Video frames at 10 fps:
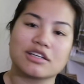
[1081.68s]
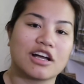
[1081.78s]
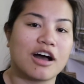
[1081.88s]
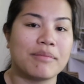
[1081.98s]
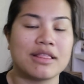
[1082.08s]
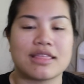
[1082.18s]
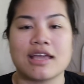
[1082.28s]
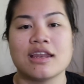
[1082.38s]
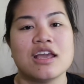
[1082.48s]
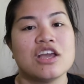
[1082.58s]
to comment
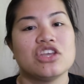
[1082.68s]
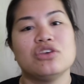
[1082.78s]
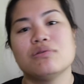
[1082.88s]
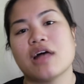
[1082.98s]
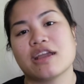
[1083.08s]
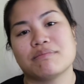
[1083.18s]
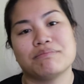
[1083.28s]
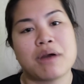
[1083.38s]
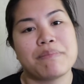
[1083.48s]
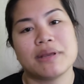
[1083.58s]
that you like
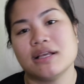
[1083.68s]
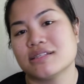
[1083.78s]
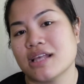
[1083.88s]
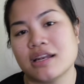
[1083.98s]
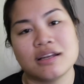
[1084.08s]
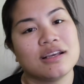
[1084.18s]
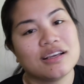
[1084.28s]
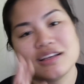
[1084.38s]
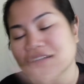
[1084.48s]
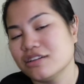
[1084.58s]
puppies, then
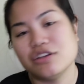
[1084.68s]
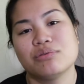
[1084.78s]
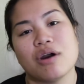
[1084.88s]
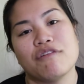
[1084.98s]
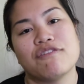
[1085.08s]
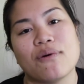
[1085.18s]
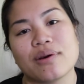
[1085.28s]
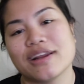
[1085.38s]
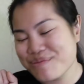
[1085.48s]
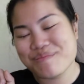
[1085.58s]
you go for
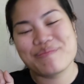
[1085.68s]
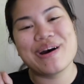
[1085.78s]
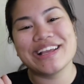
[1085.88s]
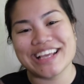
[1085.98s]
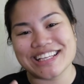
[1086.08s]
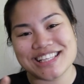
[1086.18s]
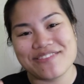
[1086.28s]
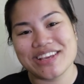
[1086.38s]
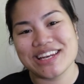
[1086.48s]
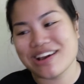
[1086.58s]
it. But yes,
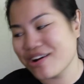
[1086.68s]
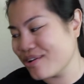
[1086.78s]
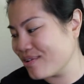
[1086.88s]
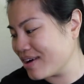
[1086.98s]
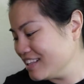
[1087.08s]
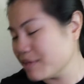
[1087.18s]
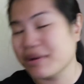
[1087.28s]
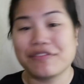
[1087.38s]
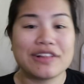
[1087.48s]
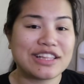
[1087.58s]
let me know
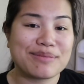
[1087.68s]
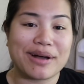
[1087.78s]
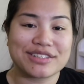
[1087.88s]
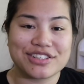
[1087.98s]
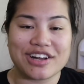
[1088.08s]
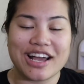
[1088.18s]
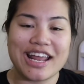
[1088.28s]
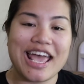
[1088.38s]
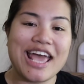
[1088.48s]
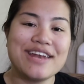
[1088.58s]
if you like the box or not.
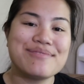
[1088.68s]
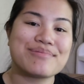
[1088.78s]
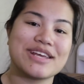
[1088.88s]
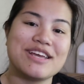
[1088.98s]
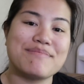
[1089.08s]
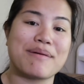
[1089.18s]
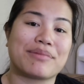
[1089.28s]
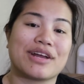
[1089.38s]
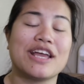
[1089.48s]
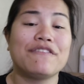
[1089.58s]
And
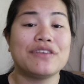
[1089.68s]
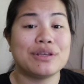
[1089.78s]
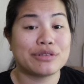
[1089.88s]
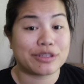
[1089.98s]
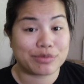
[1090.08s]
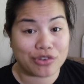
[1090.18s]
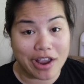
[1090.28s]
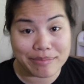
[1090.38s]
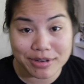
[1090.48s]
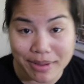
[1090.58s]
remember, if you
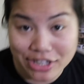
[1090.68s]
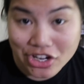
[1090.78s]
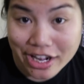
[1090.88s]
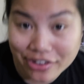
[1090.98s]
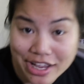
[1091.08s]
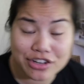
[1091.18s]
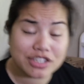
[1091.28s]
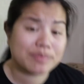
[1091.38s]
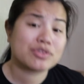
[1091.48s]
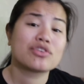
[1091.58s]
subscribe to my channel and your
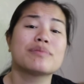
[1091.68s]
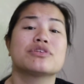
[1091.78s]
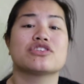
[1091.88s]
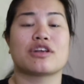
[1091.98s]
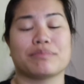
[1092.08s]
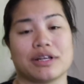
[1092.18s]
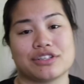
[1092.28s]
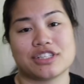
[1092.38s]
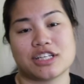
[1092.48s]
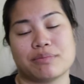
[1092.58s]
subscriptions aren't blocked
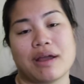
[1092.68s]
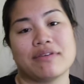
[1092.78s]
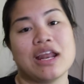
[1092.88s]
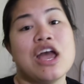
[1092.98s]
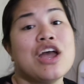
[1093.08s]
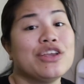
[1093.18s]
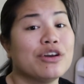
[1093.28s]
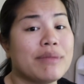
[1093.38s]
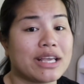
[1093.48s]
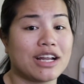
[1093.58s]
or sent to private,
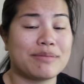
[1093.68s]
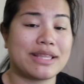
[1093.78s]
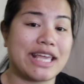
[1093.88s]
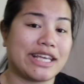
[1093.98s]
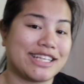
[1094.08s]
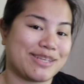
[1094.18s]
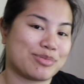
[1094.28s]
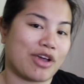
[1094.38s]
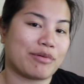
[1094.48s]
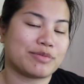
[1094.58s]
you'll make it onto my thank you to
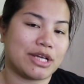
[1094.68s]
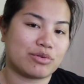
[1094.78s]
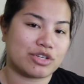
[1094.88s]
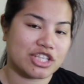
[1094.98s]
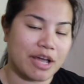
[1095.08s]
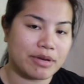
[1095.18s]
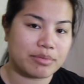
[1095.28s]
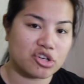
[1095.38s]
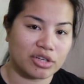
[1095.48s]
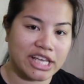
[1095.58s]
subscribers page, which is coming up
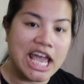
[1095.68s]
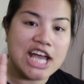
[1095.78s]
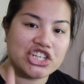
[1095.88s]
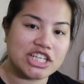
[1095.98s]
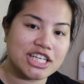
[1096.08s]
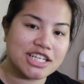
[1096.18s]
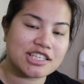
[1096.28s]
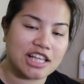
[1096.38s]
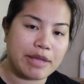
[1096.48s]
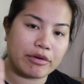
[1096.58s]
shortly. Just a
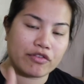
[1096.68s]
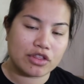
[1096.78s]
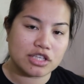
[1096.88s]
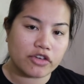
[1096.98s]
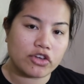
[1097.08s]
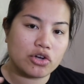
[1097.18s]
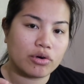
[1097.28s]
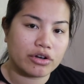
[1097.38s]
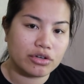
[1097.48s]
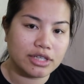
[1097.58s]
disclaimer for those of you who
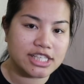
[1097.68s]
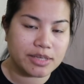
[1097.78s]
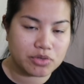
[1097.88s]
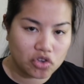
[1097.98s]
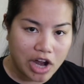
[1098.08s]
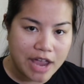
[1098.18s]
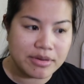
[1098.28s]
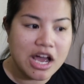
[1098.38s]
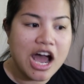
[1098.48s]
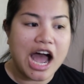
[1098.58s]
are newly
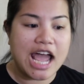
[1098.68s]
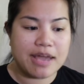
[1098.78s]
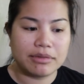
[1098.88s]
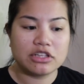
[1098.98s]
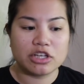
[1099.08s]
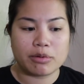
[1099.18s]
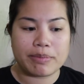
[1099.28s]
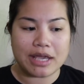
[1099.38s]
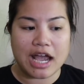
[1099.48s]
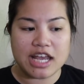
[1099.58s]
subscribed, I am a little bit
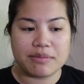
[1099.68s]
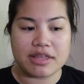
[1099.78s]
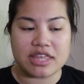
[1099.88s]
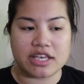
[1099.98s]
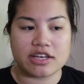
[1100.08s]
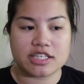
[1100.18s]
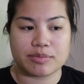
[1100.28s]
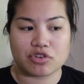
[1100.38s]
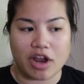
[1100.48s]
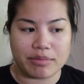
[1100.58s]
behind on my thank you to
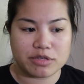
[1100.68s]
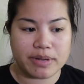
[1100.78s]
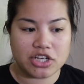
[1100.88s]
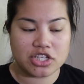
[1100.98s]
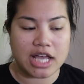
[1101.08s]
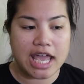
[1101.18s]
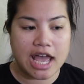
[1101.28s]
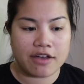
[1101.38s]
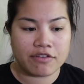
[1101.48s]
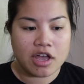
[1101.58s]
subscribers pages. I
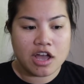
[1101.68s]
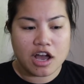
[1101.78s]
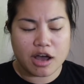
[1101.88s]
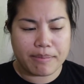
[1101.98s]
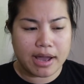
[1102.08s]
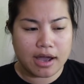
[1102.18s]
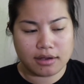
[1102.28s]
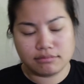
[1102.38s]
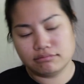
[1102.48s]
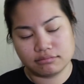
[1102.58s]
have
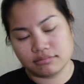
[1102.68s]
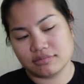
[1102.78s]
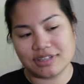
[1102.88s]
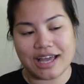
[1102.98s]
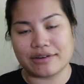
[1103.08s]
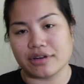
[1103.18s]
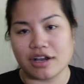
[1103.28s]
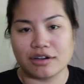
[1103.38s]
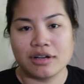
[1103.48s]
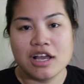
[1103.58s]
about, well, I don't
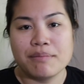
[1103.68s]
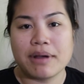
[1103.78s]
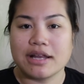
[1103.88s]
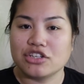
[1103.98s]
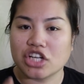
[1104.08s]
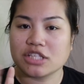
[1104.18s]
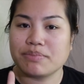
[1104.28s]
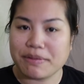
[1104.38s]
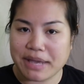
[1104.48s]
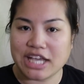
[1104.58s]
know, but just
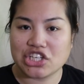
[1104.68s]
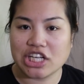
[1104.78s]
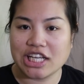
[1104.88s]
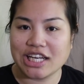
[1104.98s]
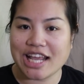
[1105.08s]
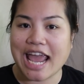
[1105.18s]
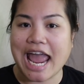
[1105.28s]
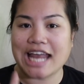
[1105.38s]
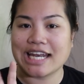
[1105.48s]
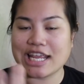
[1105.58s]
be patient
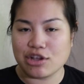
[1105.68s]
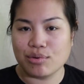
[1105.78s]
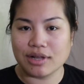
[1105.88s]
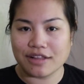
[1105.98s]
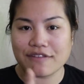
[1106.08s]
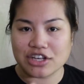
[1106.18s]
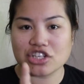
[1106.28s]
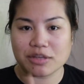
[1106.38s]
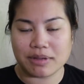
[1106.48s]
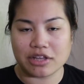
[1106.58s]
and you will
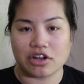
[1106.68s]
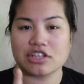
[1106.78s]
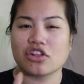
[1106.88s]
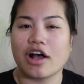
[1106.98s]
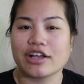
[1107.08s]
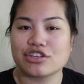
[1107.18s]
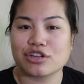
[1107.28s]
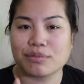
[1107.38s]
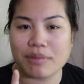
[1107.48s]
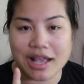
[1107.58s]
eventually be on there, as long as
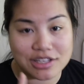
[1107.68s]
your